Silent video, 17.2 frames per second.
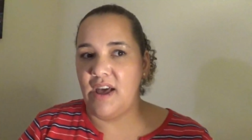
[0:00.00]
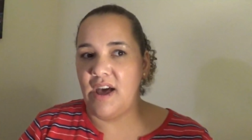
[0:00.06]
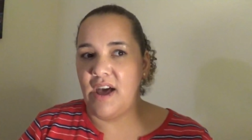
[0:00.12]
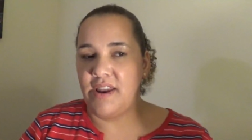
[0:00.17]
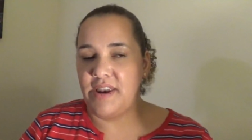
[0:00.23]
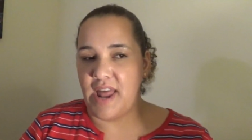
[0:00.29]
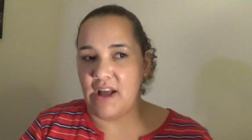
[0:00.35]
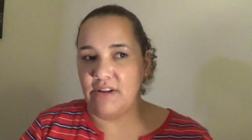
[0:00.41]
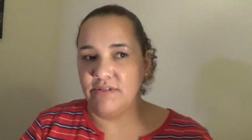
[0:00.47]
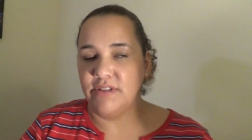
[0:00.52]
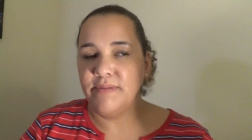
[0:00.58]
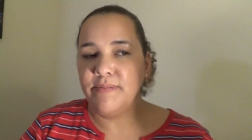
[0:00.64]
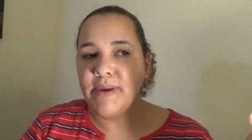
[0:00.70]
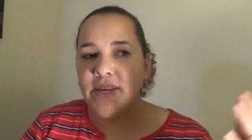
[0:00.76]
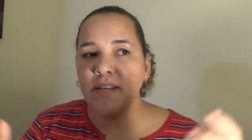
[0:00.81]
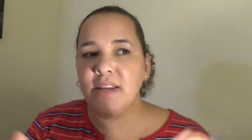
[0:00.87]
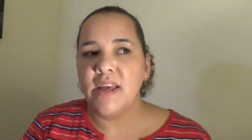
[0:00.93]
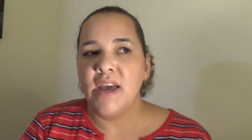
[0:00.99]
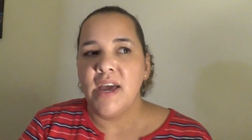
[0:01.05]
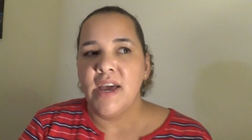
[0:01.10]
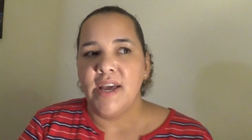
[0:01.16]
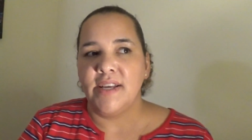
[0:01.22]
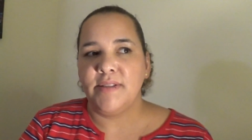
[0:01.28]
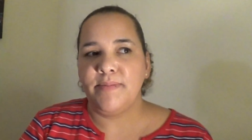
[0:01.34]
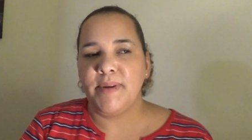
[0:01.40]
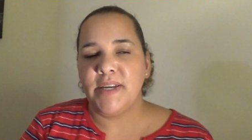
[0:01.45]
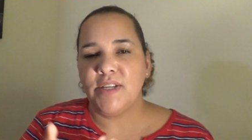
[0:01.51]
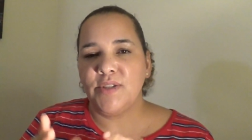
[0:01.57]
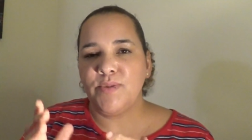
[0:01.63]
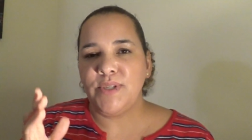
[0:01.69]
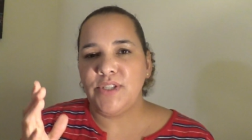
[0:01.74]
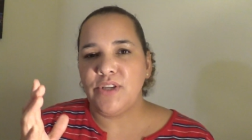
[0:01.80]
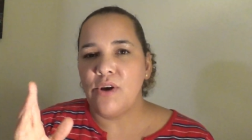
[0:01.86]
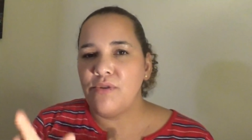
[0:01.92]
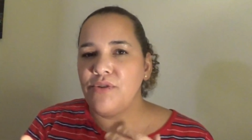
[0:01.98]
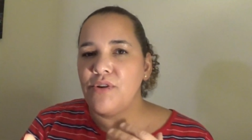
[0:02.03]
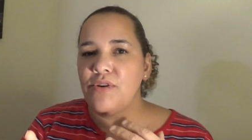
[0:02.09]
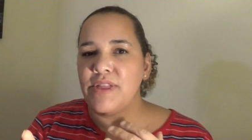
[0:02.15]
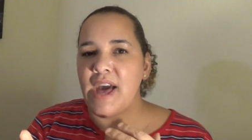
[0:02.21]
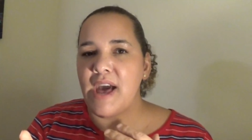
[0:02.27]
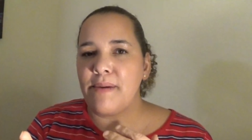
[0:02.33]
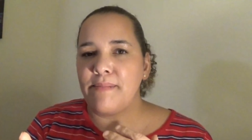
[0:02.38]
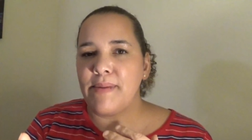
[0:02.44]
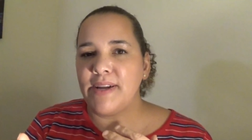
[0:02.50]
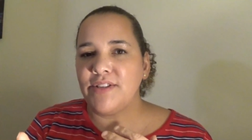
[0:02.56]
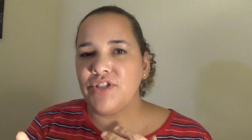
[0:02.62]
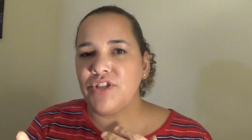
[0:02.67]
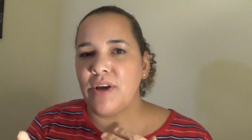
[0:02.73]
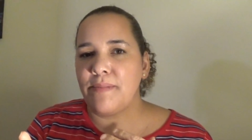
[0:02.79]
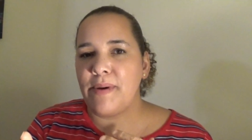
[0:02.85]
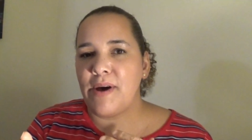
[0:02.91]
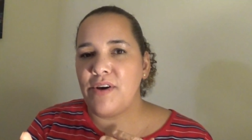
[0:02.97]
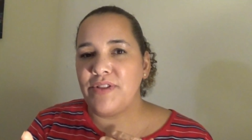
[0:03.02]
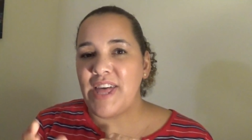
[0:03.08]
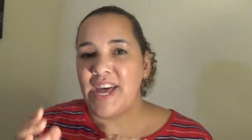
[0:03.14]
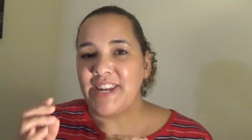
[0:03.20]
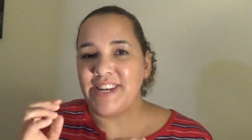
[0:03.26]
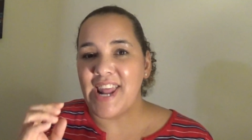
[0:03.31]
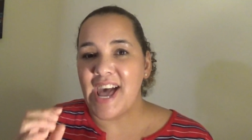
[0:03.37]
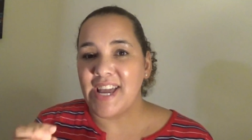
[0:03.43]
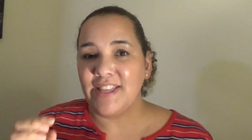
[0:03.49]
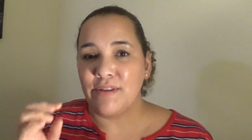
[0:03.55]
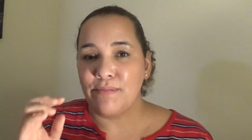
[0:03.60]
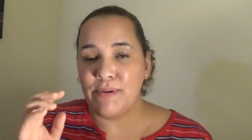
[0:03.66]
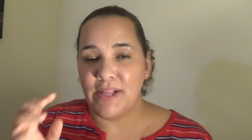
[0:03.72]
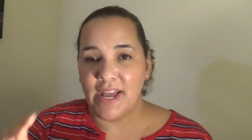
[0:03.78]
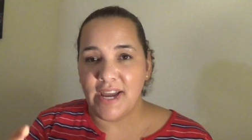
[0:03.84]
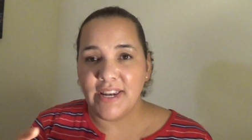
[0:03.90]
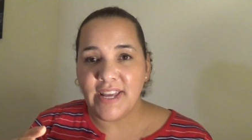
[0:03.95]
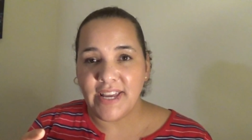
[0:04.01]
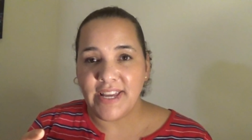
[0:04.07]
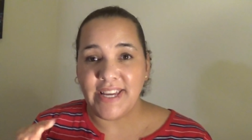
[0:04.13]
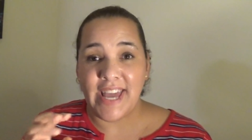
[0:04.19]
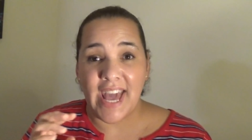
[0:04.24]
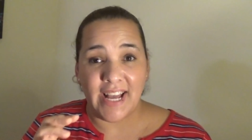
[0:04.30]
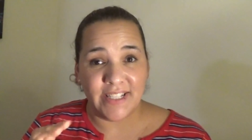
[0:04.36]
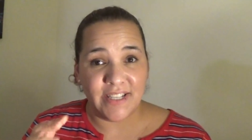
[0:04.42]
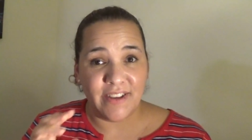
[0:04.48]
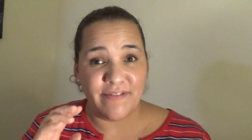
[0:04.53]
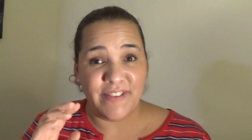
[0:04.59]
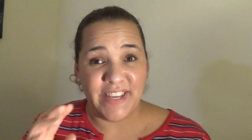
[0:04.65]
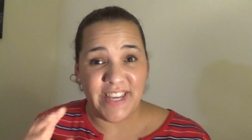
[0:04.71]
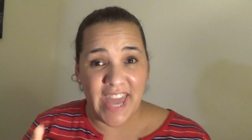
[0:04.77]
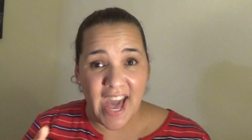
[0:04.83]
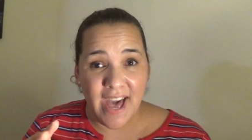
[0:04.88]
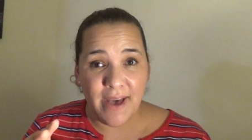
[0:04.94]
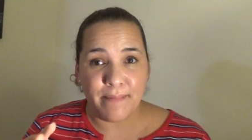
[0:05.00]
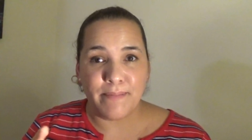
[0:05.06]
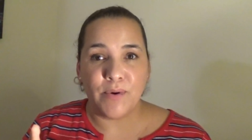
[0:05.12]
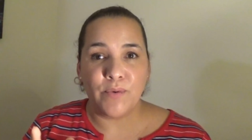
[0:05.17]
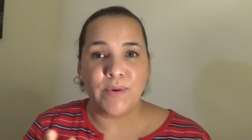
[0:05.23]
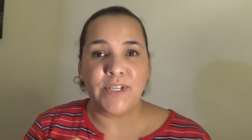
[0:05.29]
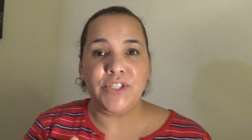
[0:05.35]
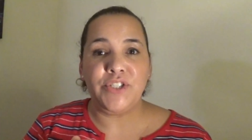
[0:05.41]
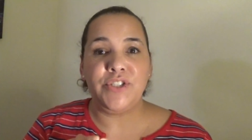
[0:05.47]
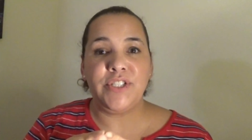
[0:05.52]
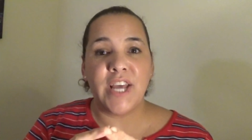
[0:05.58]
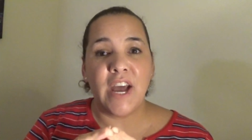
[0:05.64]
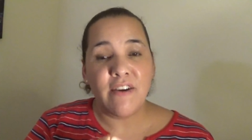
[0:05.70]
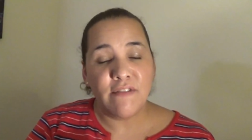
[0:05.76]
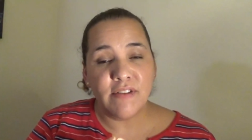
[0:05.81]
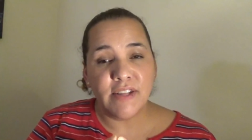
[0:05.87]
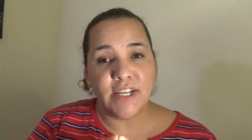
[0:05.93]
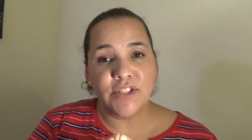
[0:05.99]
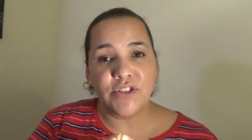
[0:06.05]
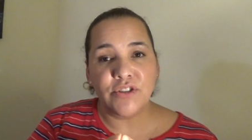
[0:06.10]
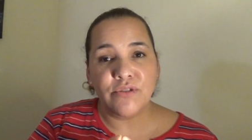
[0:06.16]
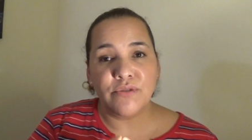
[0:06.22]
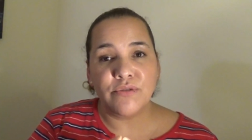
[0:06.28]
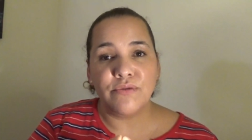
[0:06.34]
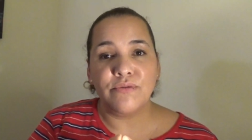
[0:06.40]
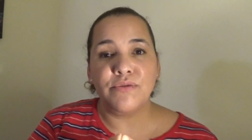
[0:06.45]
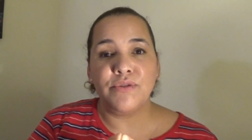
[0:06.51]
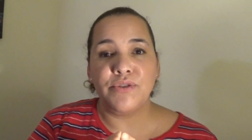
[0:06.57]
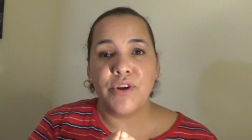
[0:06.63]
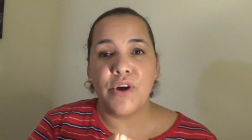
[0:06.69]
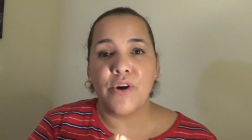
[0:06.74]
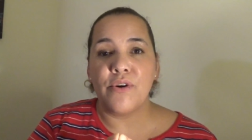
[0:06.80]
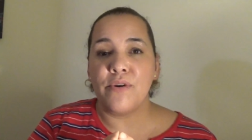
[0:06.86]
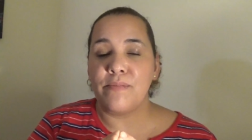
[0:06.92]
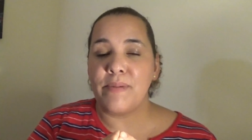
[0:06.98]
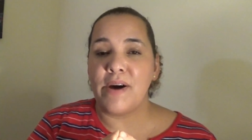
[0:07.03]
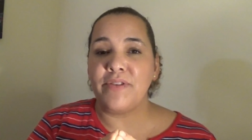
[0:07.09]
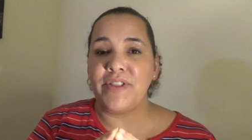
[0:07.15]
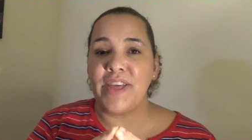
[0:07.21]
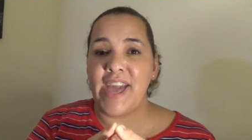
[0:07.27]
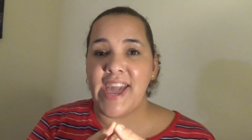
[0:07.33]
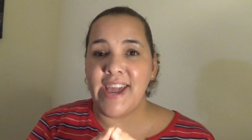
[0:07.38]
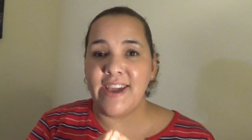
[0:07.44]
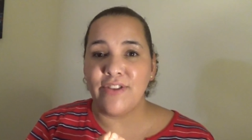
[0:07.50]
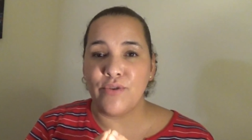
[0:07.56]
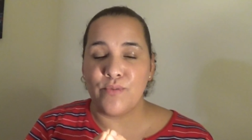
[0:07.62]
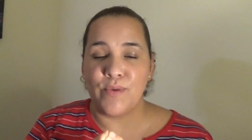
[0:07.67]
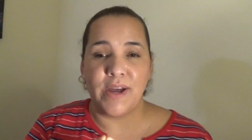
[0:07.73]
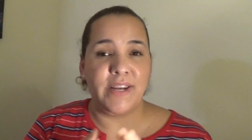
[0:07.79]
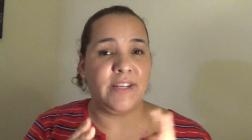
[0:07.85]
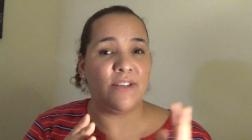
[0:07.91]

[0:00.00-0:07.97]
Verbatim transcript: announcement is because we don't know that much about that ninth planet as of yet, but we definitely do know about the eighth one.